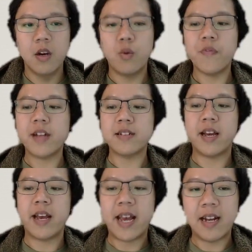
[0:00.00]
Well, there's
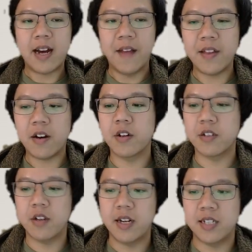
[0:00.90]
another
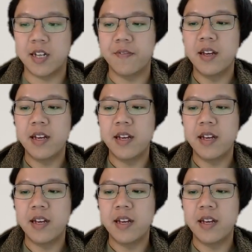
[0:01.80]
alternative,